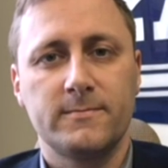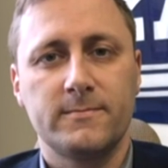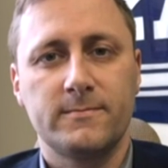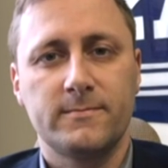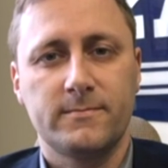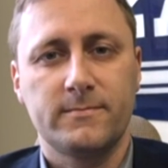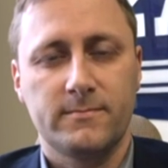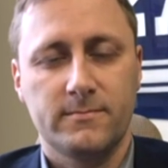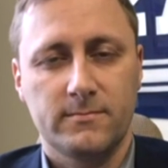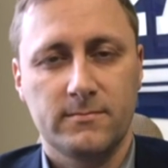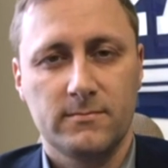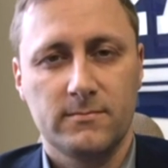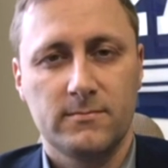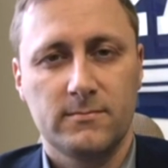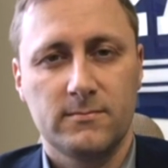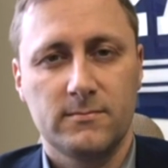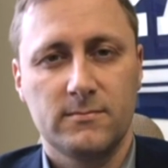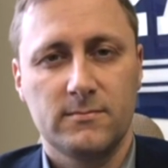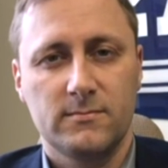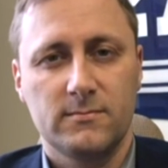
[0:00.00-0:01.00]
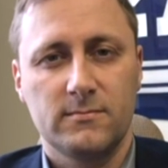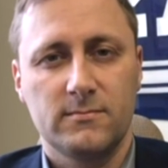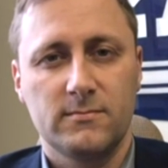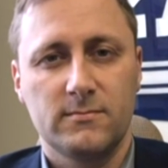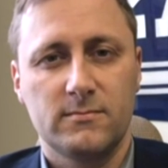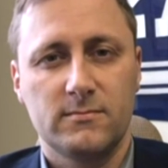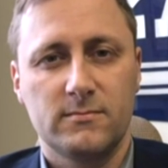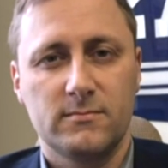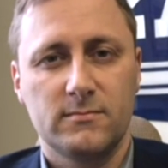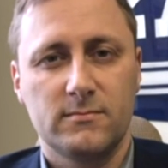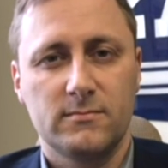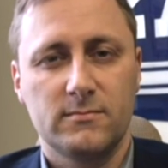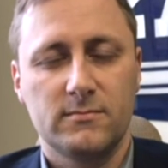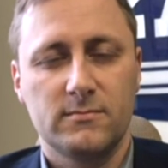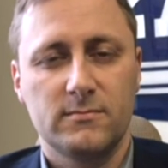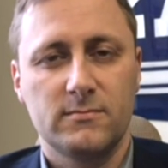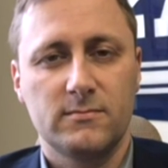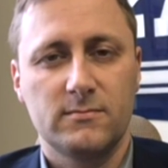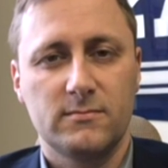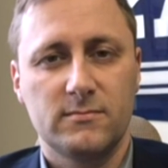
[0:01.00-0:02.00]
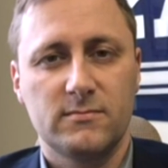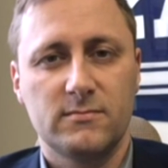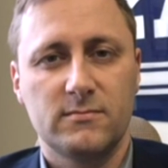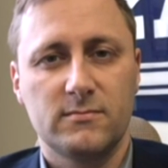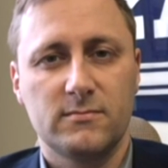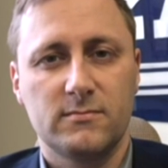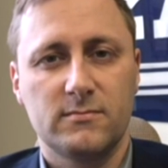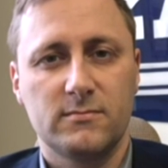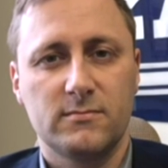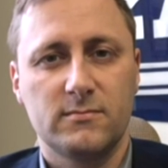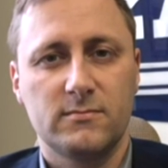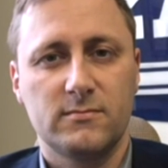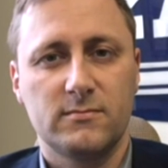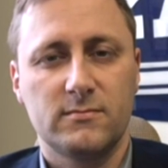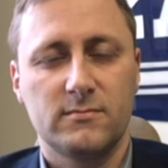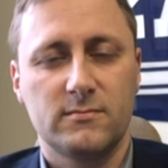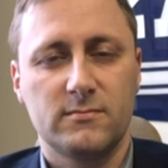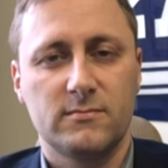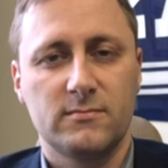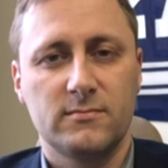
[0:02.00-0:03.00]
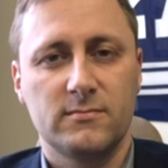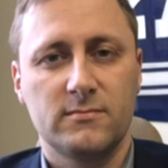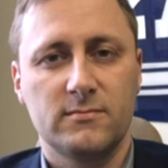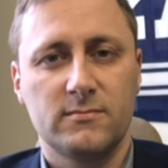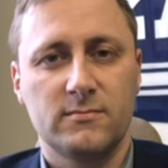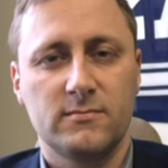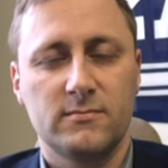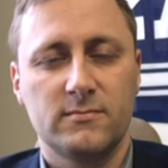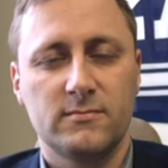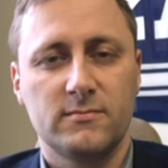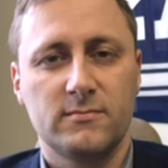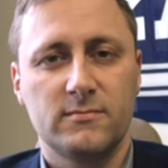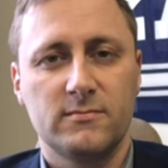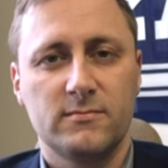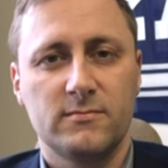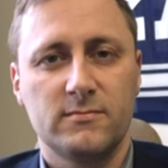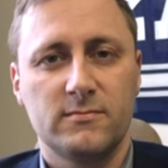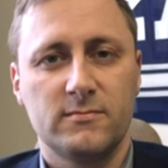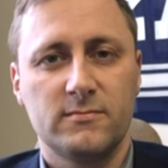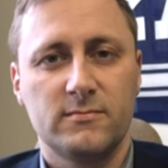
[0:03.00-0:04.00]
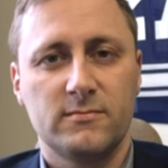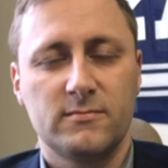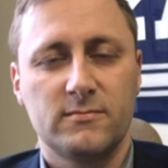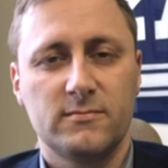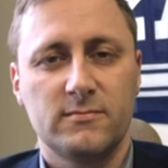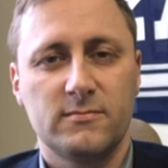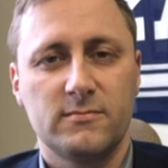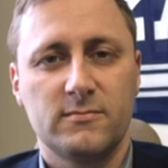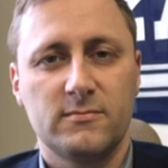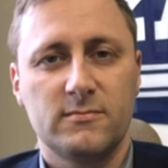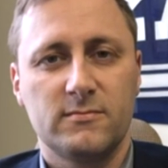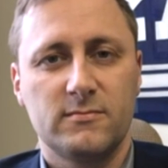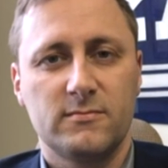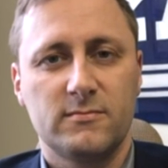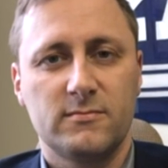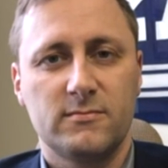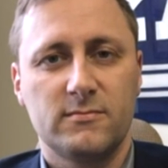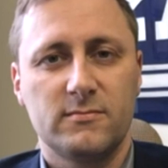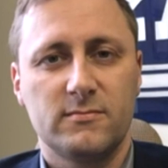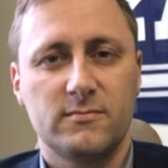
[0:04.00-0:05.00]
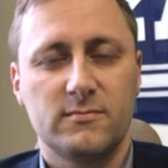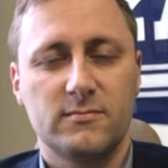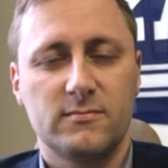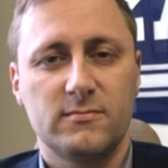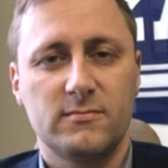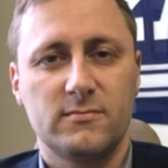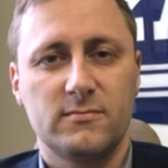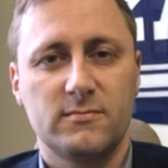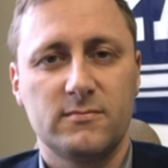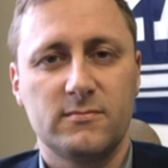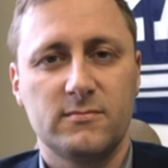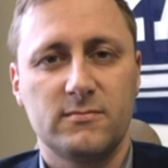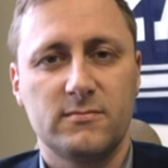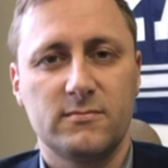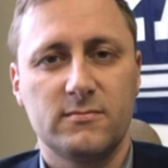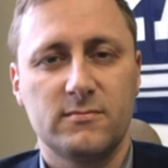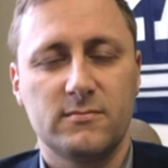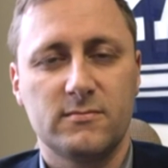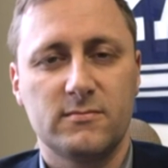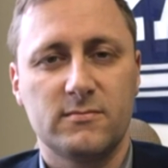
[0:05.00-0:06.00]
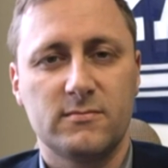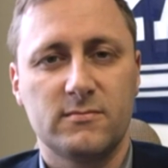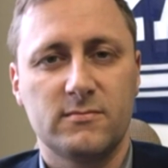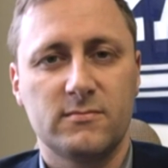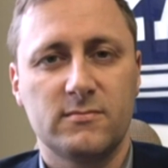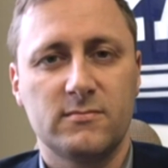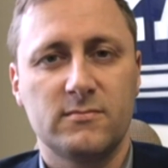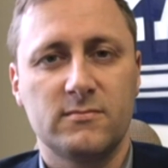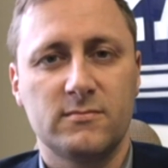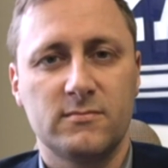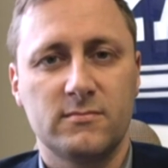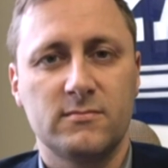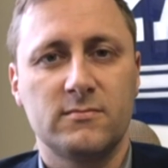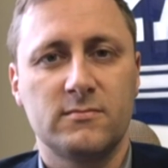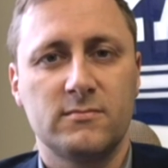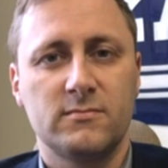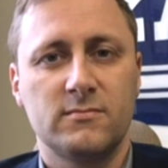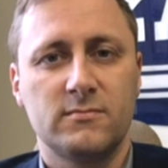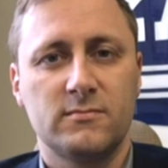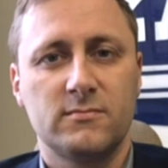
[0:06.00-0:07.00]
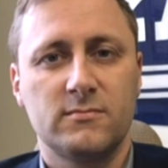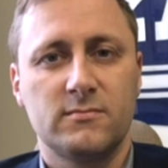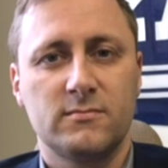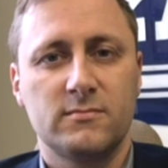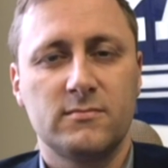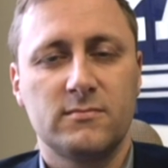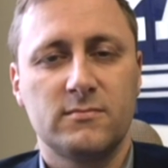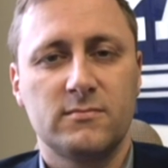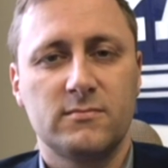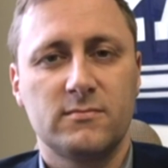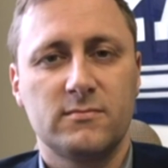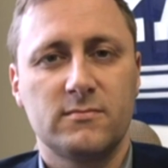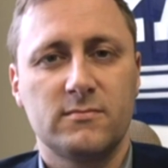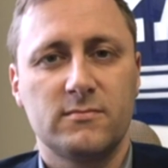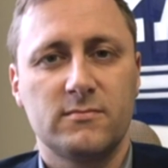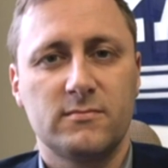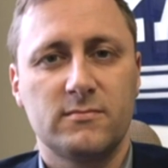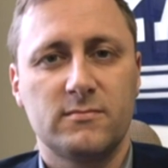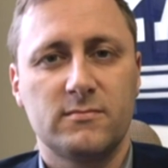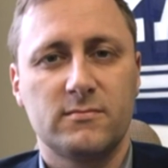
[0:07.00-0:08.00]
(not speaking)